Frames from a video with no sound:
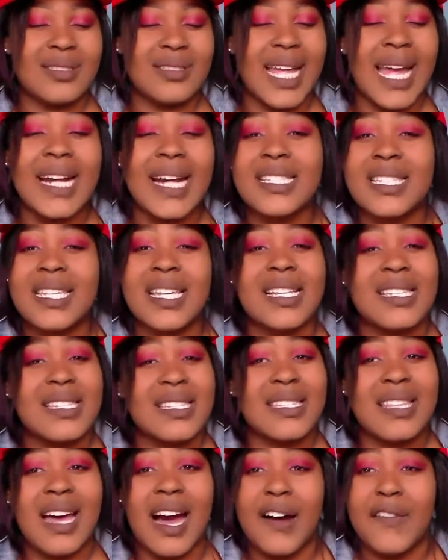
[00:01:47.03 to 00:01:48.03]
hectic
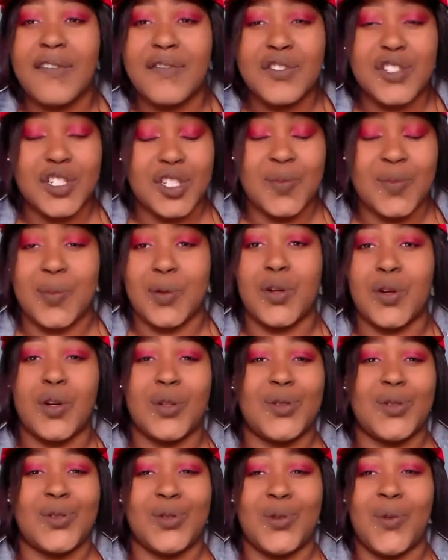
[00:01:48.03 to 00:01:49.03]
stuff just
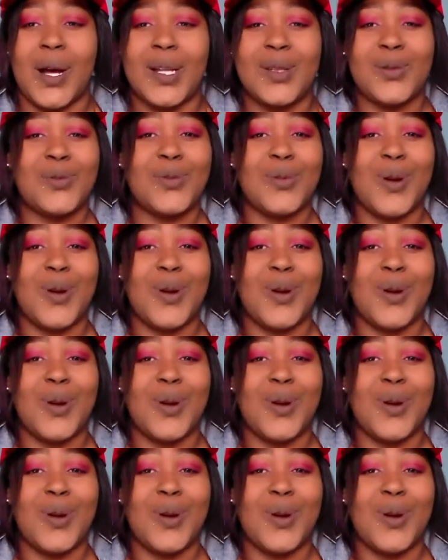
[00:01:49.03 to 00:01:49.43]
because you want